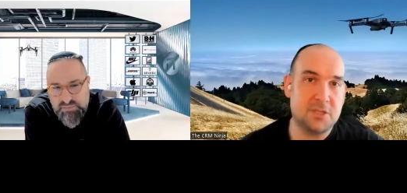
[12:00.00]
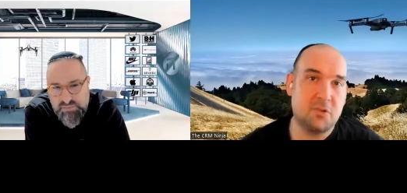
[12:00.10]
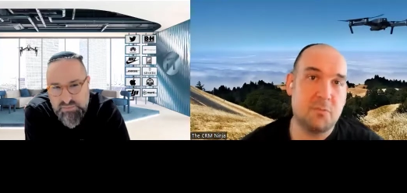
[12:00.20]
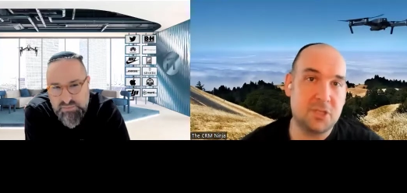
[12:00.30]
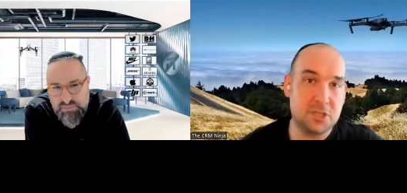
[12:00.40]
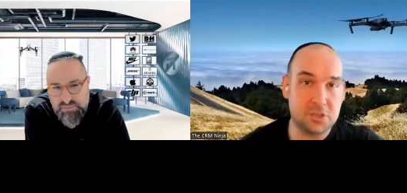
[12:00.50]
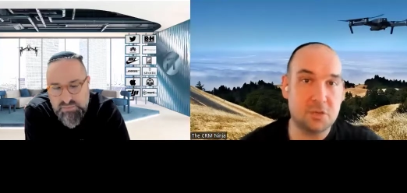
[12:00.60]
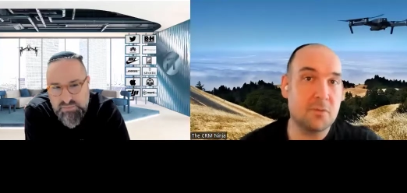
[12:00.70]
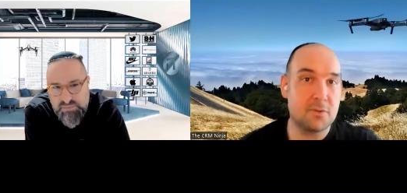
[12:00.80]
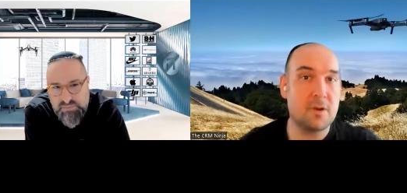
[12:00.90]
Speaker 1: this sort of process has
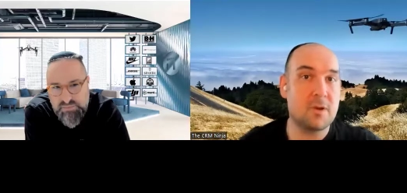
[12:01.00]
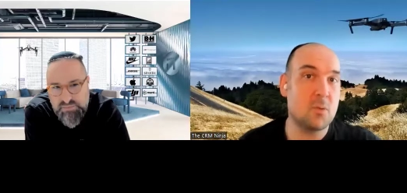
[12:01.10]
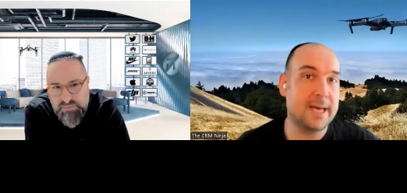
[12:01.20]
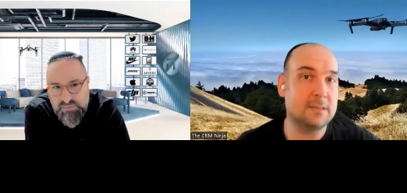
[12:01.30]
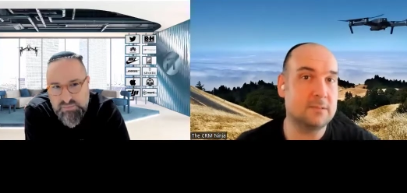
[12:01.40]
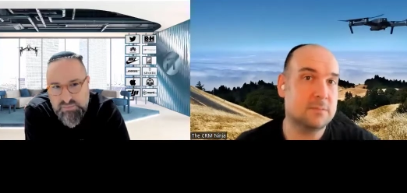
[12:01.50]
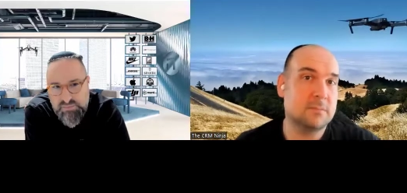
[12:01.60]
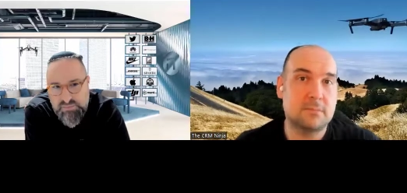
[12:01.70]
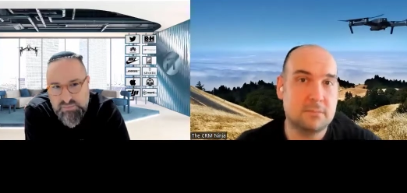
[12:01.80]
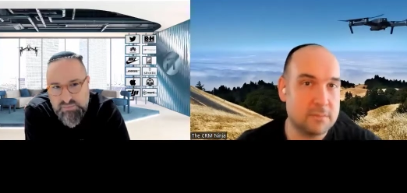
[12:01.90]
gone very well?
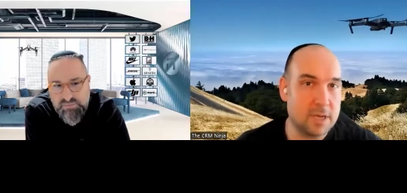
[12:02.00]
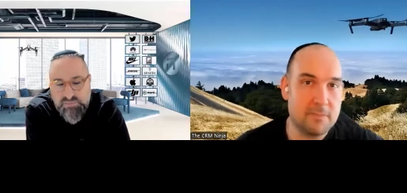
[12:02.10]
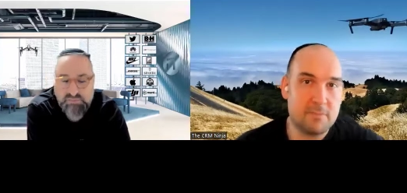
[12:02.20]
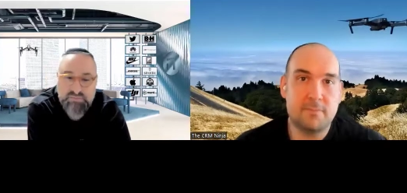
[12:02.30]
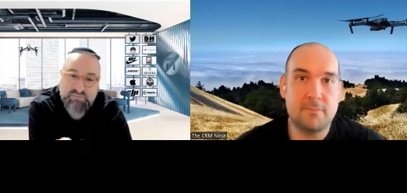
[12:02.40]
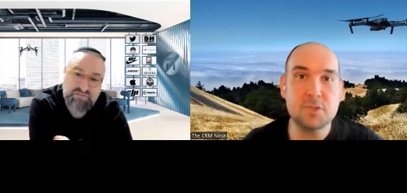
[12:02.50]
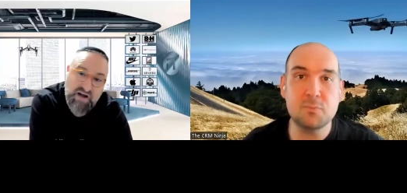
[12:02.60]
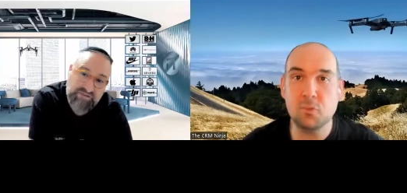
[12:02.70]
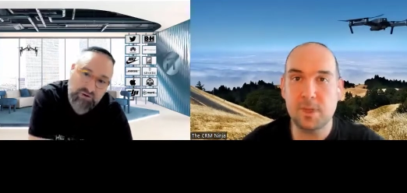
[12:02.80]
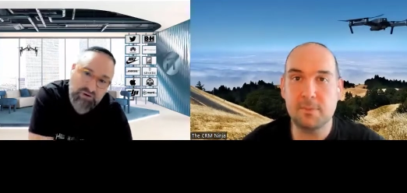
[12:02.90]
You know, for
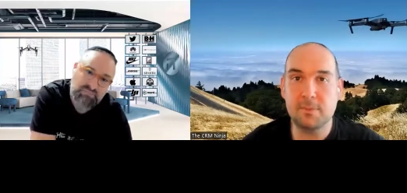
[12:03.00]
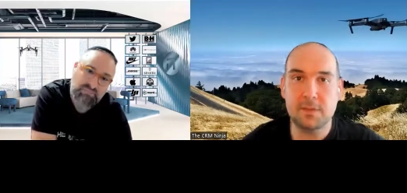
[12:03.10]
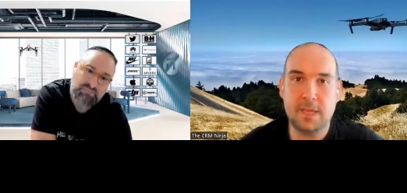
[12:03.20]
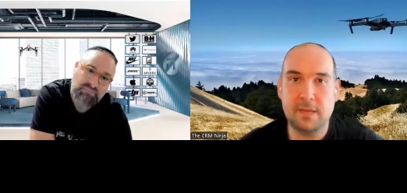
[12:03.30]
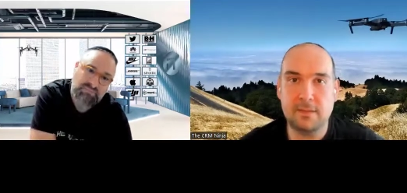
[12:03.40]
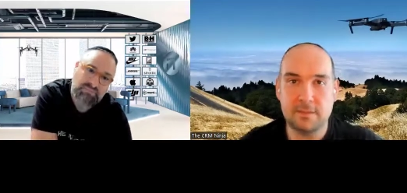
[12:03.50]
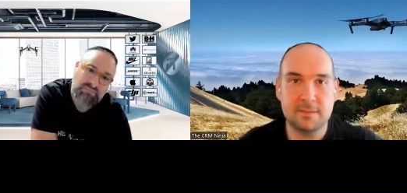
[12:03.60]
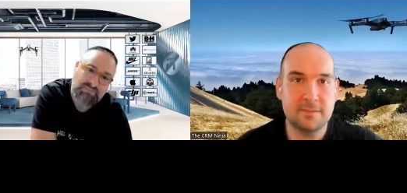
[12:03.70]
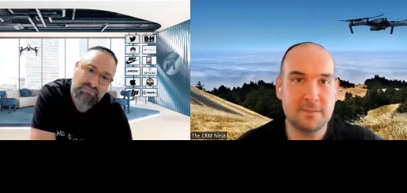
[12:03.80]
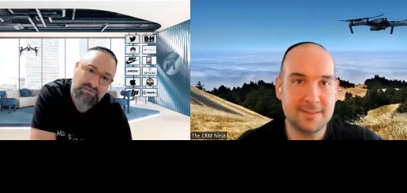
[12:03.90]
small Fiverr. people, say.
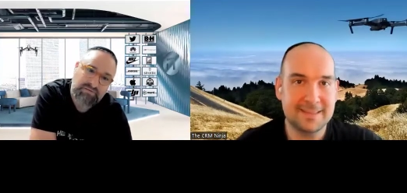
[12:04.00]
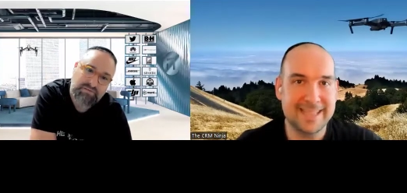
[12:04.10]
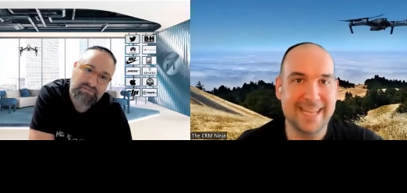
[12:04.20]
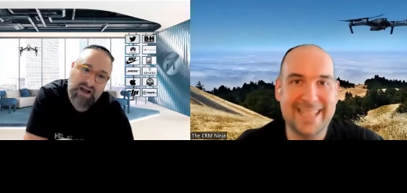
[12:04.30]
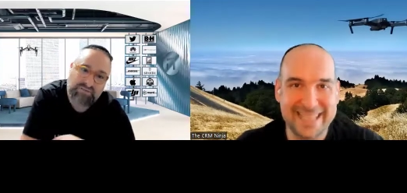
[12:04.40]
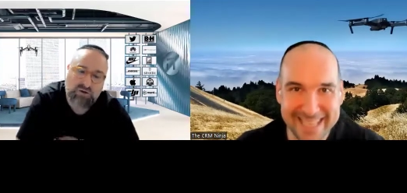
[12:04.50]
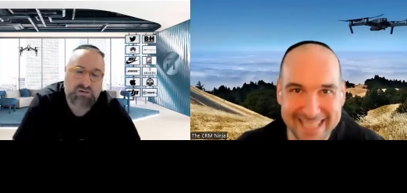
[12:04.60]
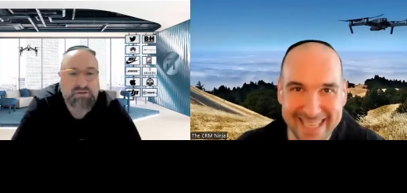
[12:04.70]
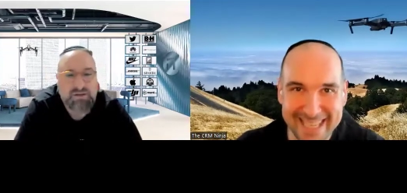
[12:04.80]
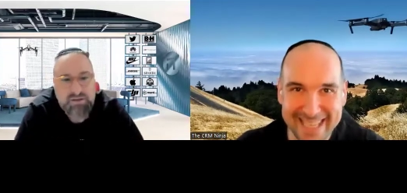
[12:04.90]
Speaker 2: Fiverr.
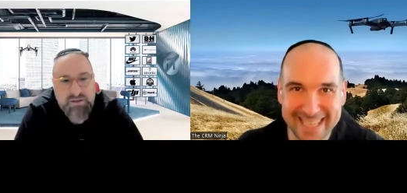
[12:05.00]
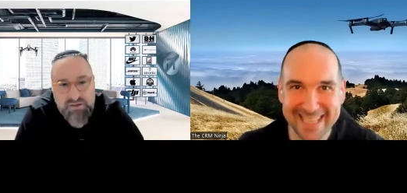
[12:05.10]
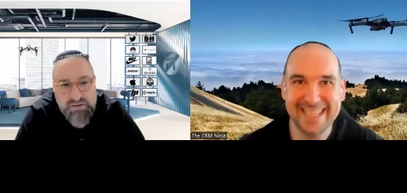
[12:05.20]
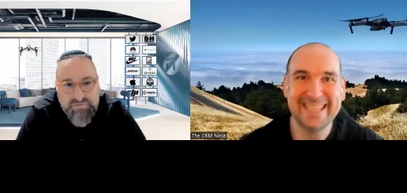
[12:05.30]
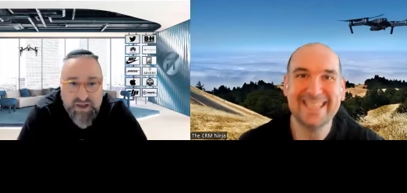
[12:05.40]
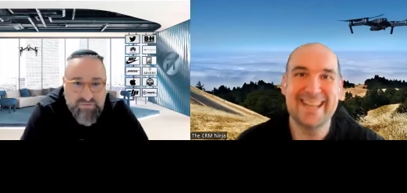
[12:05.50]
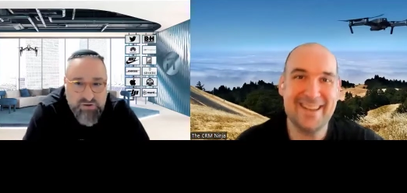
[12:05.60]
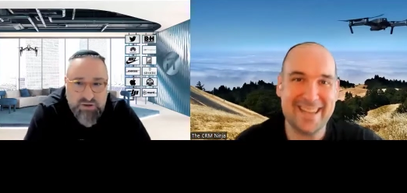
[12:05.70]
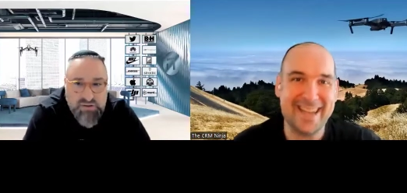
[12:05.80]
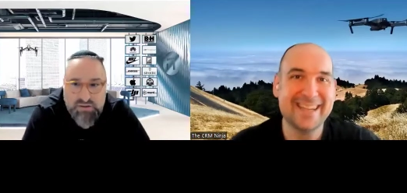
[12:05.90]

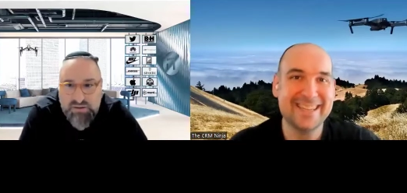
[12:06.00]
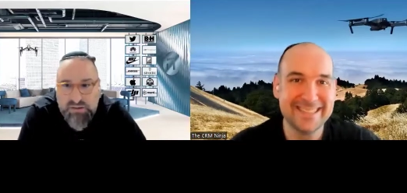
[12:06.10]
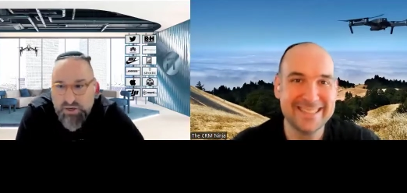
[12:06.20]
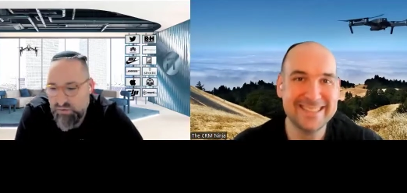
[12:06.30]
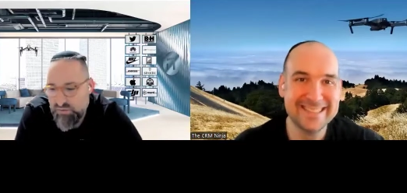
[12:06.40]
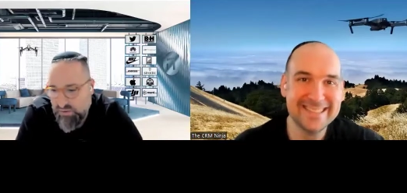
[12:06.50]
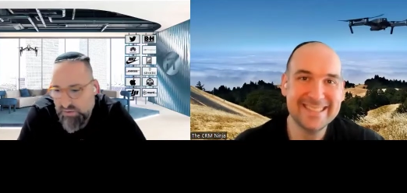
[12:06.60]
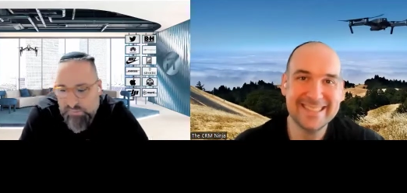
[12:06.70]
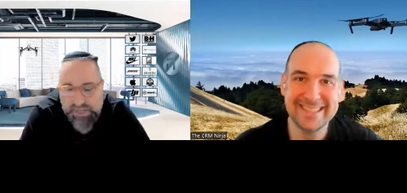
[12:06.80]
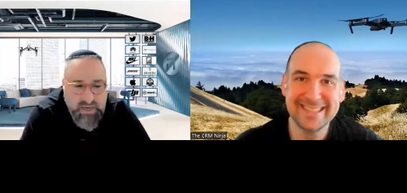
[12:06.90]
Fiverr, okay. you know,
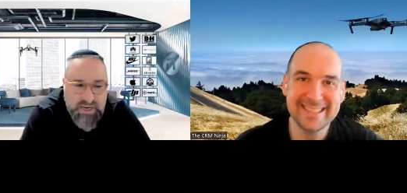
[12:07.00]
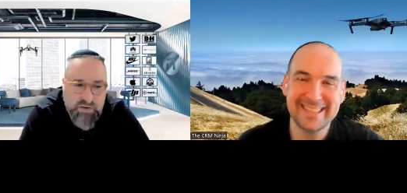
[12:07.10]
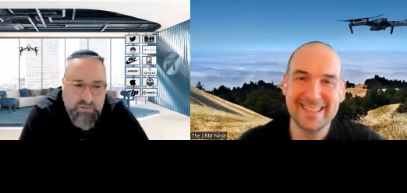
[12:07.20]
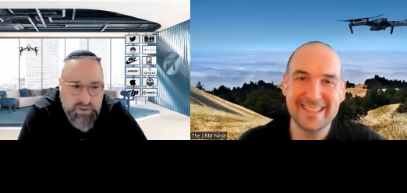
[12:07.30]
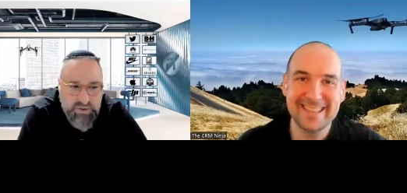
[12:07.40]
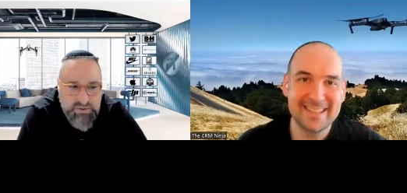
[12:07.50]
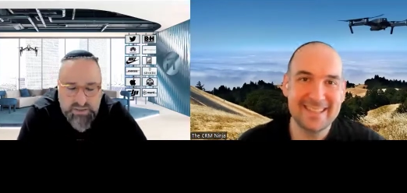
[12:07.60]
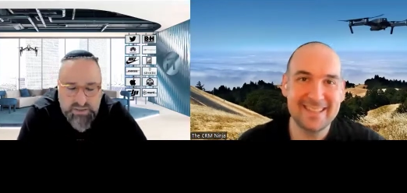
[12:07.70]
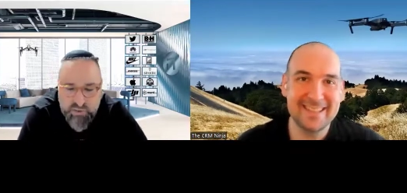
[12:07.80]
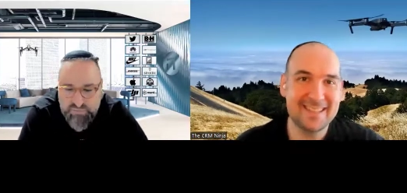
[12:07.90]
Micha Kaufman,
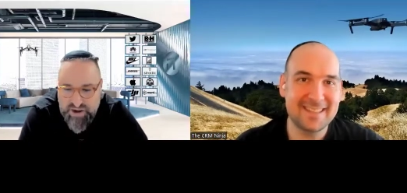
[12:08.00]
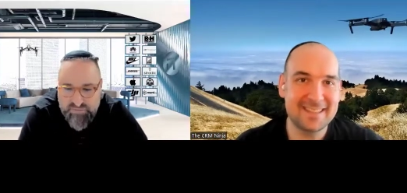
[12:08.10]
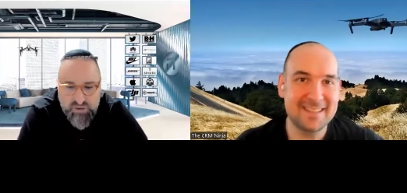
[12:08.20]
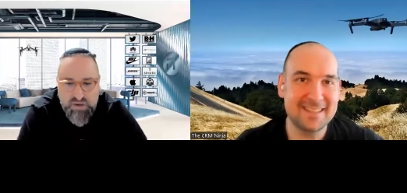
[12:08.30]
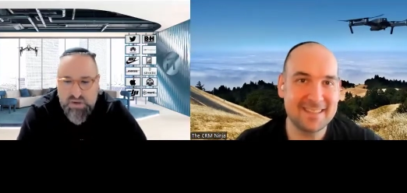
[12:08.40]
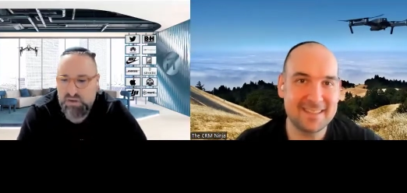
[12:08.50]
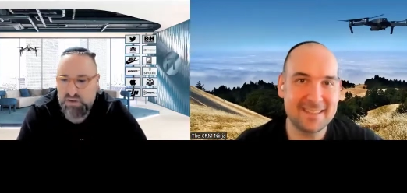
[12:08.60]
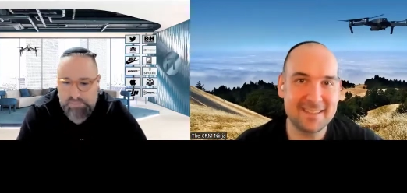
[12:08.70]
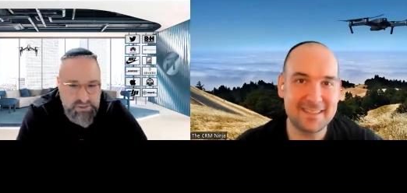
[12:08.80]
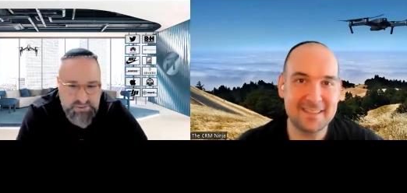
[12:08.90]
CEO of Fiverr,
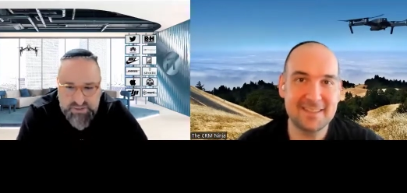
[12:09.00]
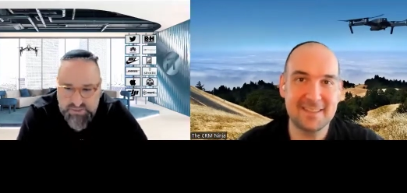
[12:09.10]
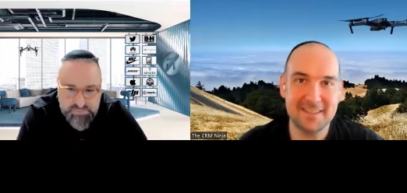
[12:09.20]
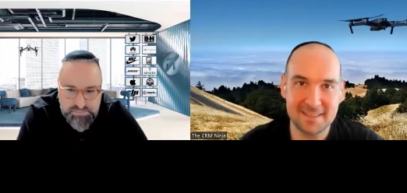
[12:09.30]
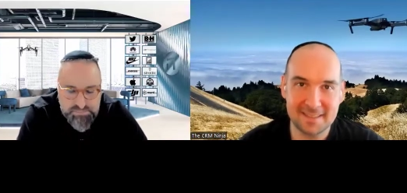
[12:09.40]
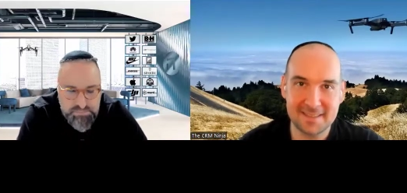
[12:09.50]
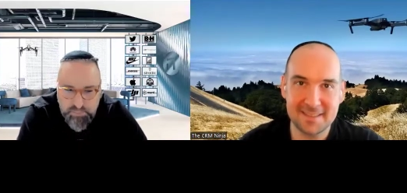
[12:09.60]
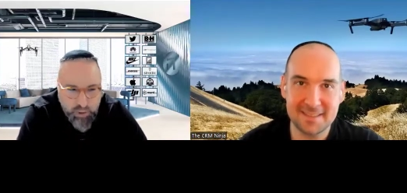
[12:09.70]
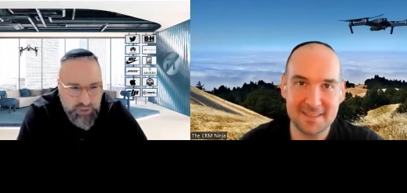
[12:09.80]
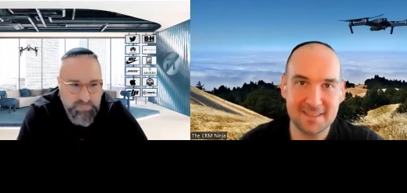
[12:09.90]
built this
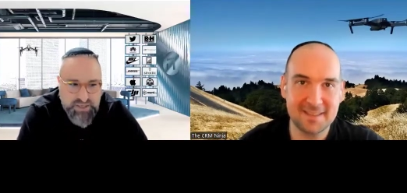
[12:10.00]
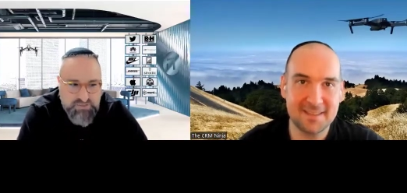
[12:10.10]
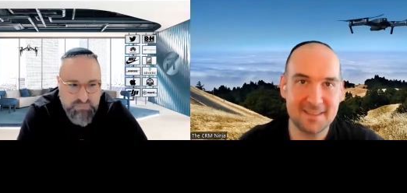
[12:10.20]
marketplace for